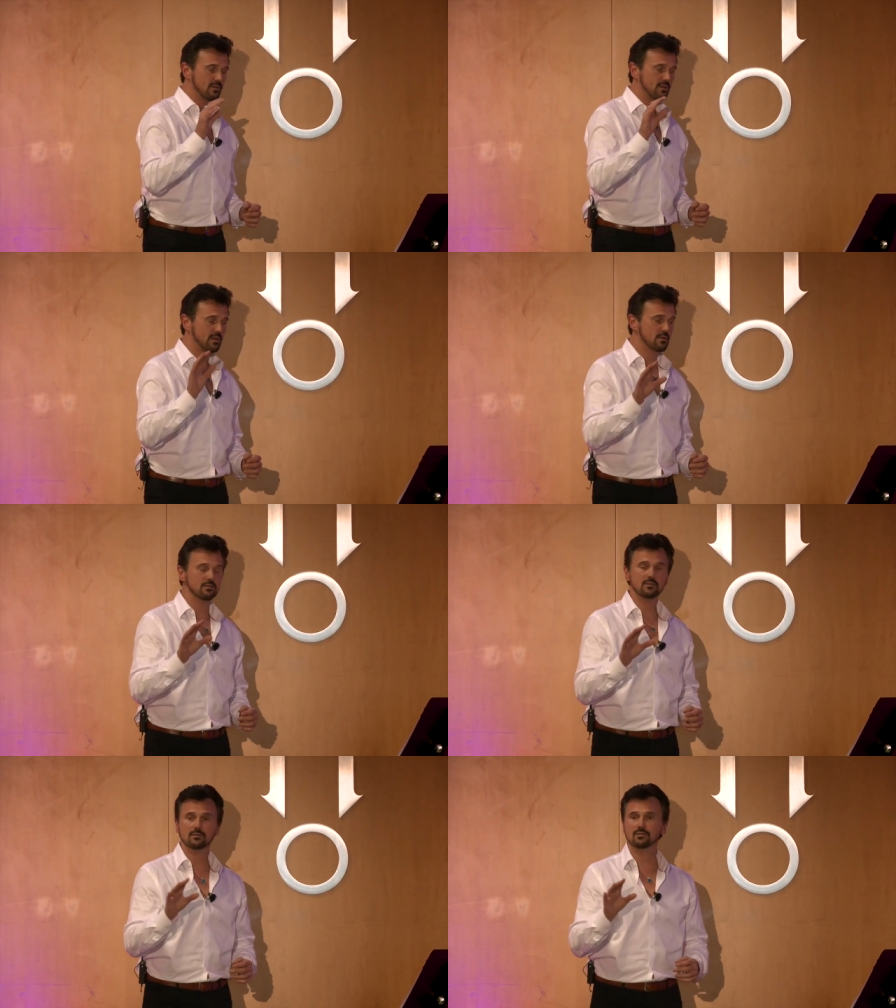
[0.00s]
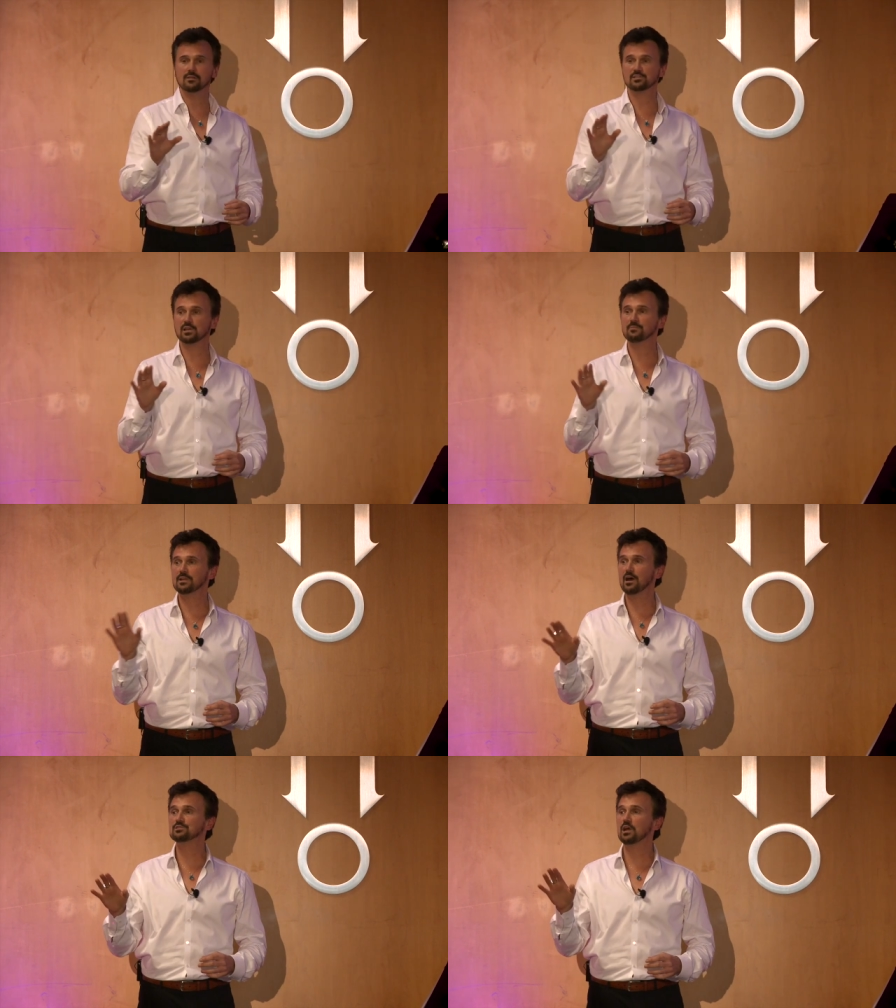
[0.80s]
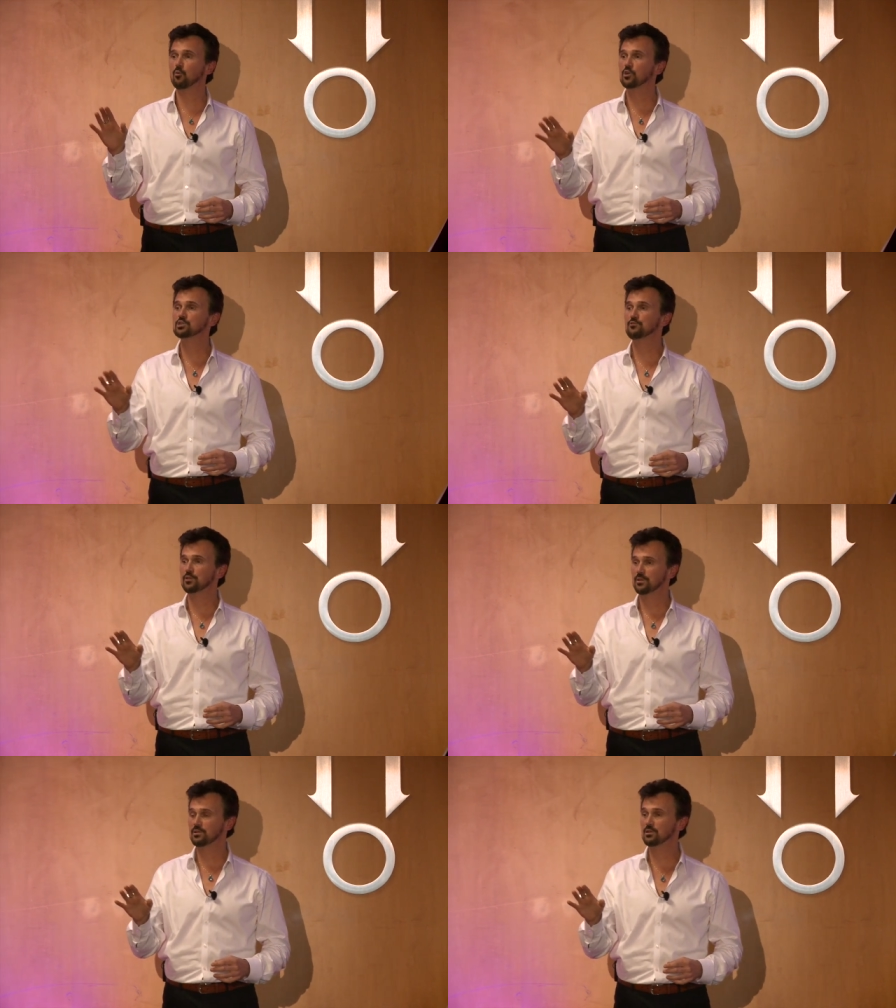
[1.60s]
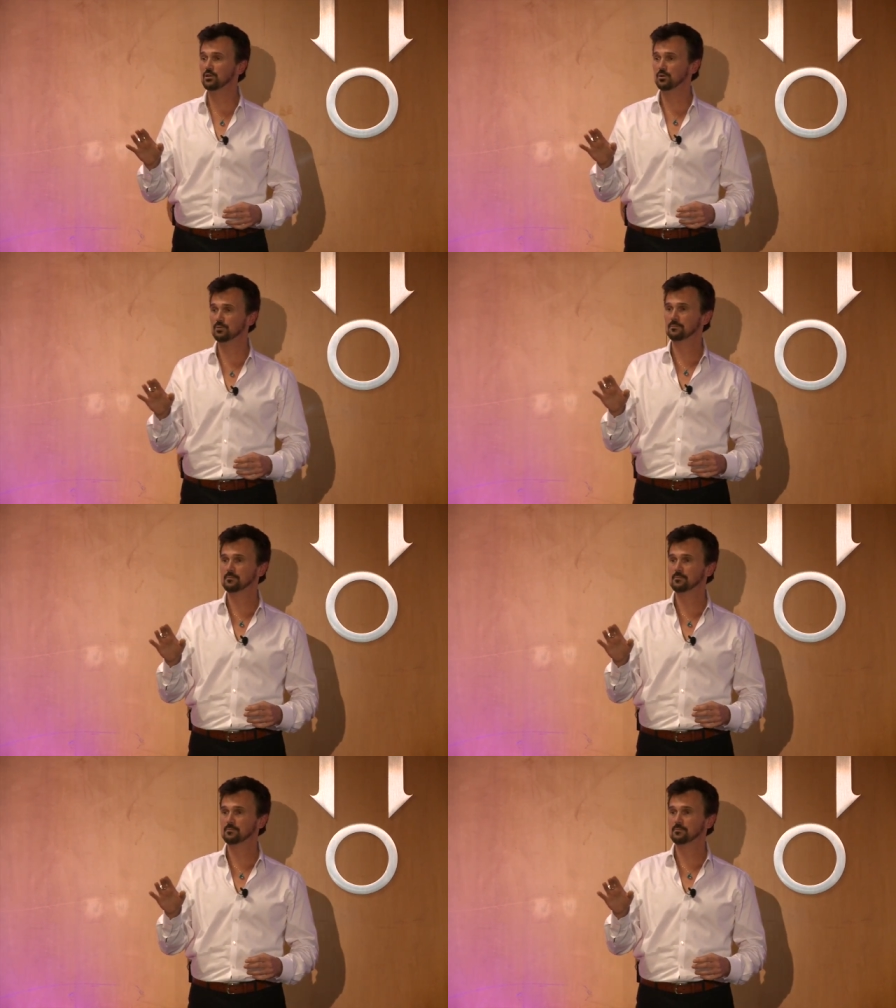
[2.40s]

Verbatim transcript: here is something else I wish for you to do.